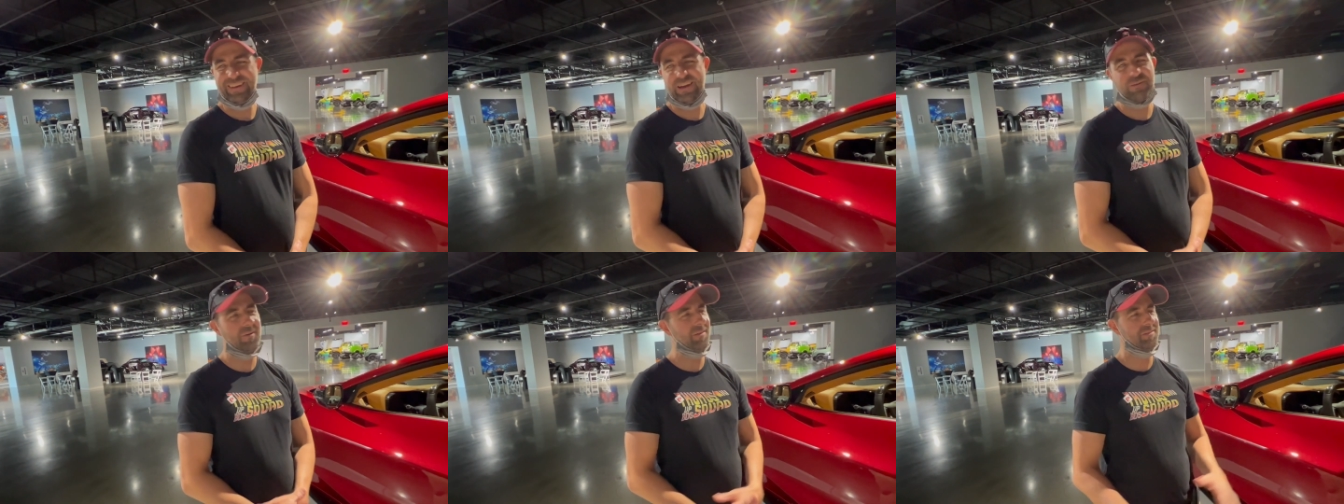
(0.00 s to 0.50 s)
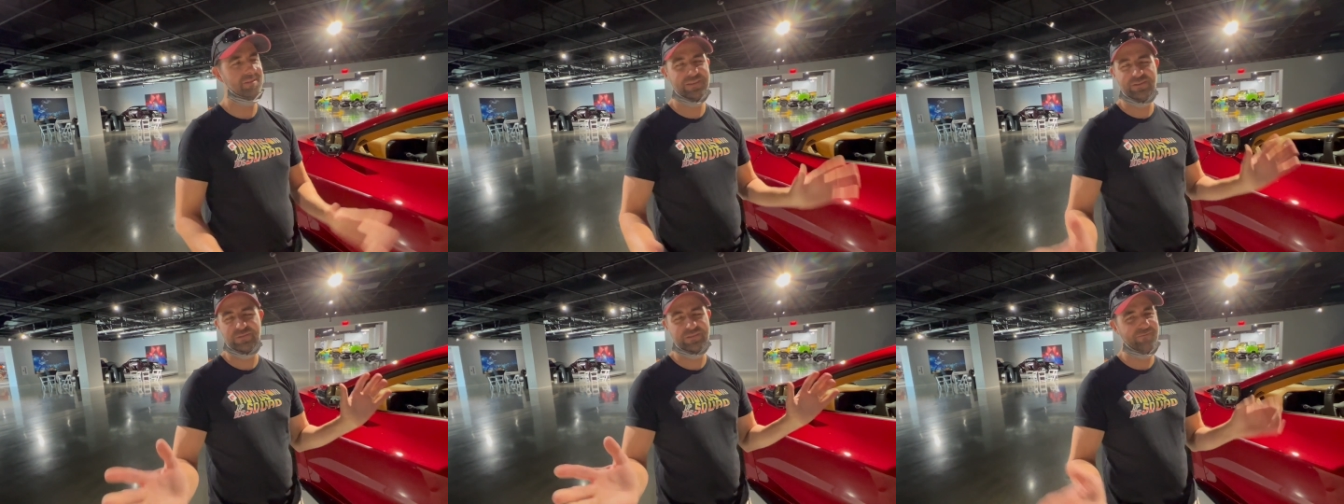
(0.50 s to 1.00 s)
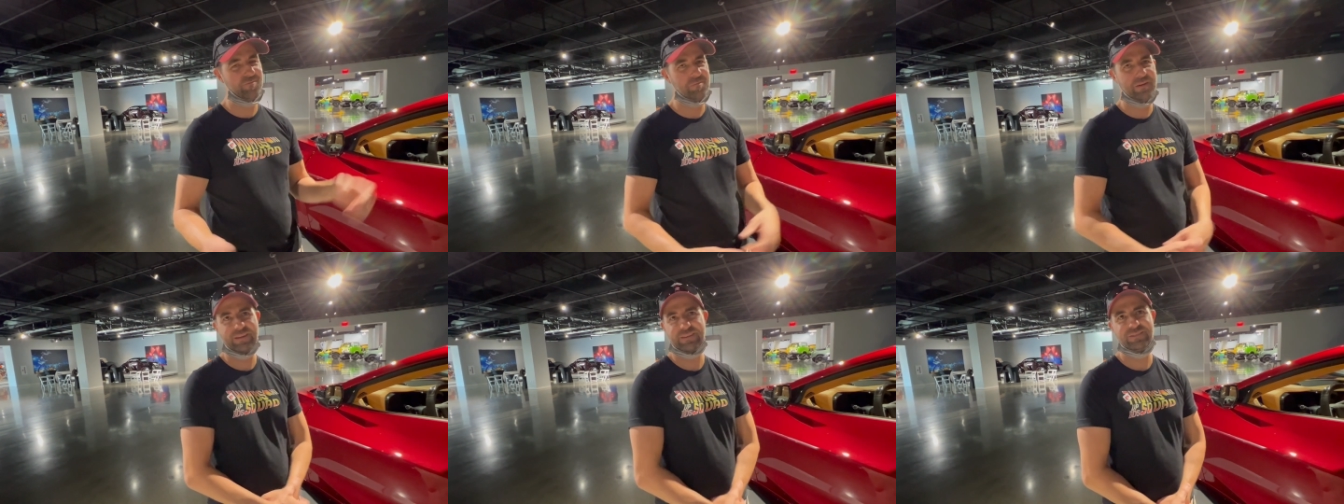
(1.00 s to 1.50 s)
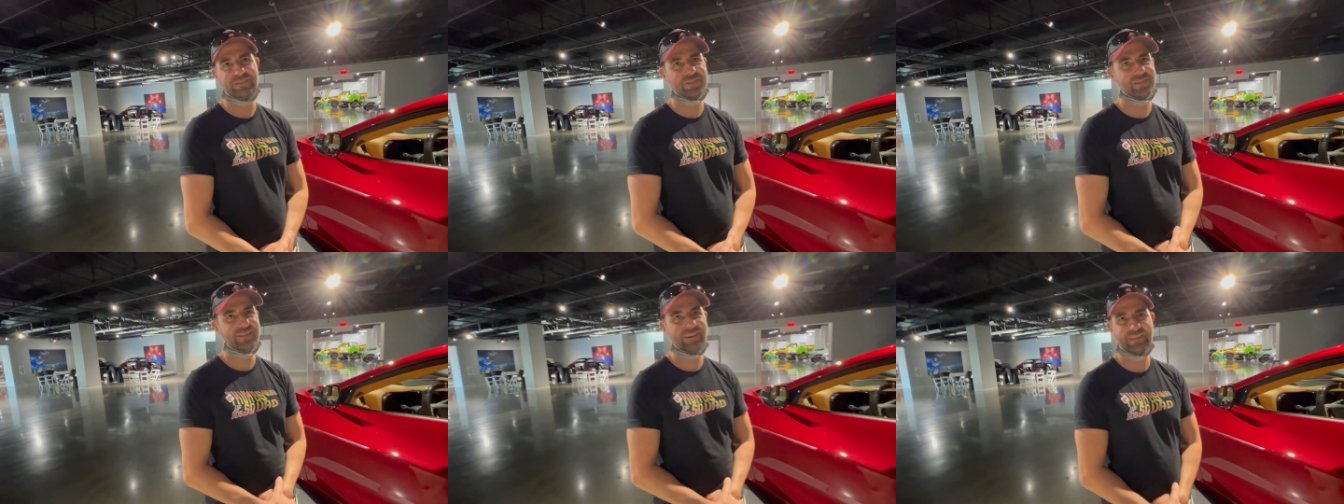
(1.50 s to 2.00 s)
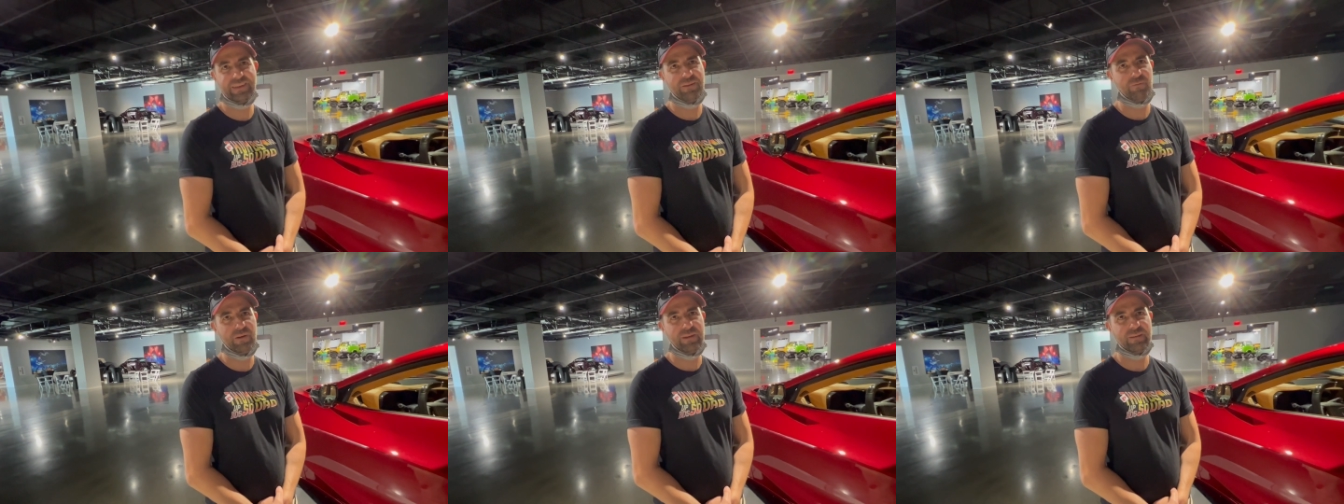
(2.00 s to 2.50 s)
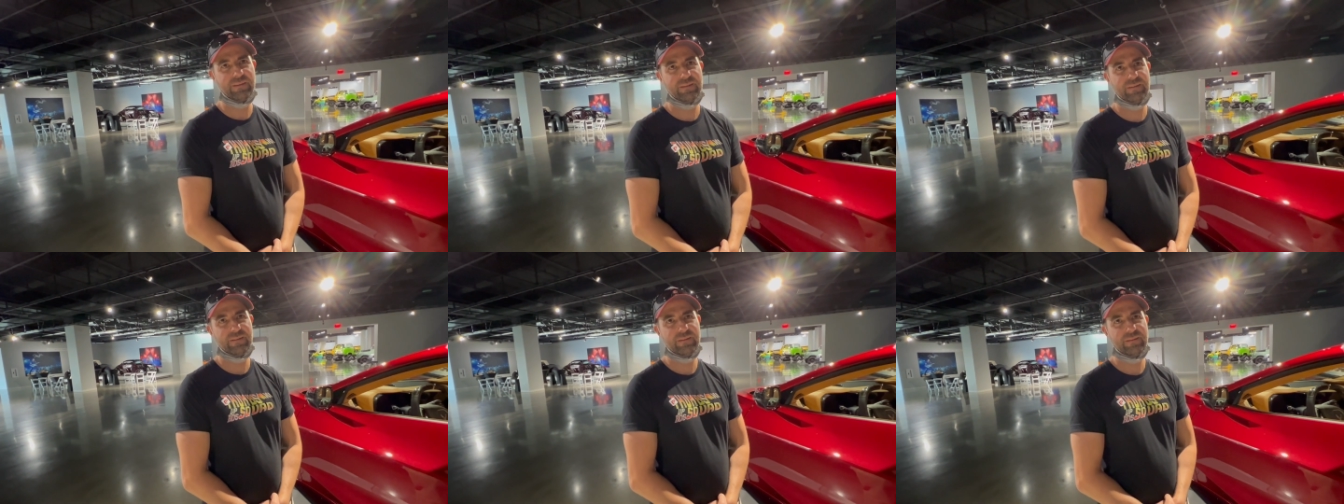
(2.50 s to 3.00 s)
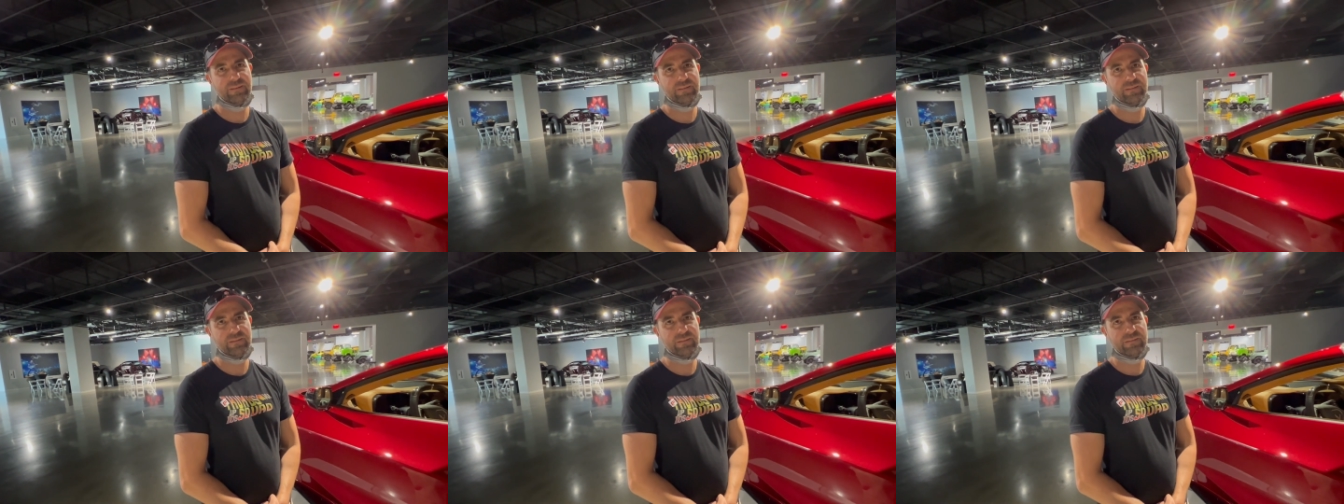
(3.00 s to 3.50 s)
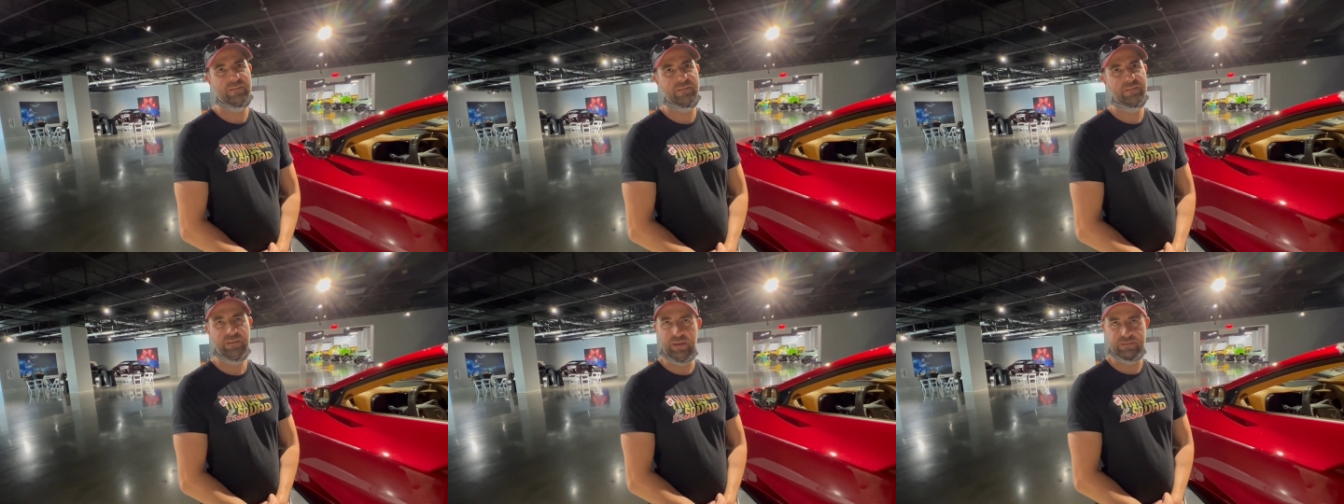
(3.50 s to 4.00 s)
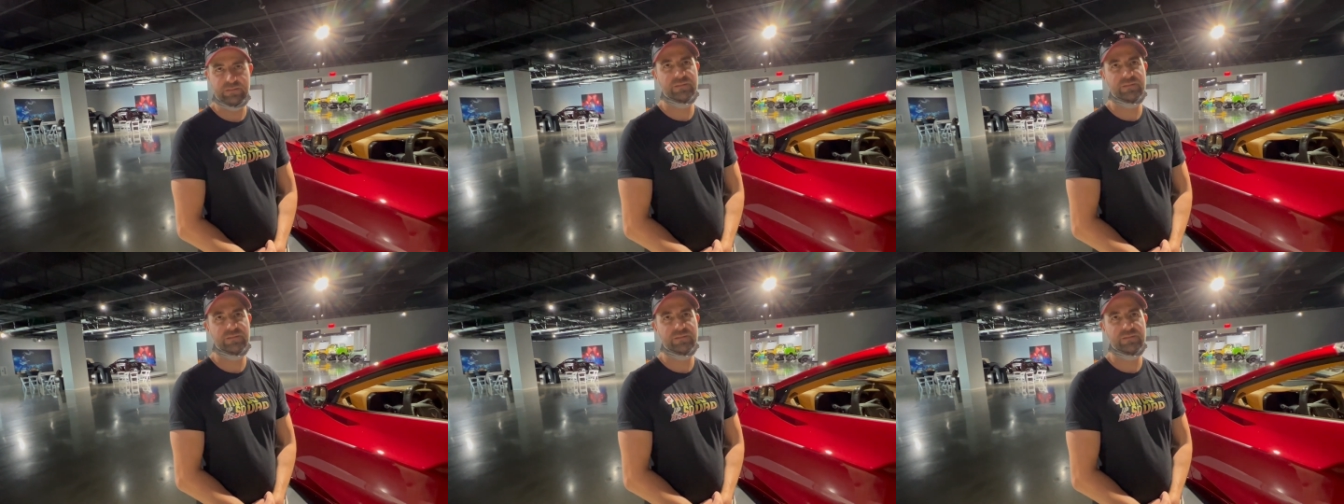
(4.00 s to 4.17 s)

I want the Z oh seven package. And you probably will stay with the coupe, correct? Yes.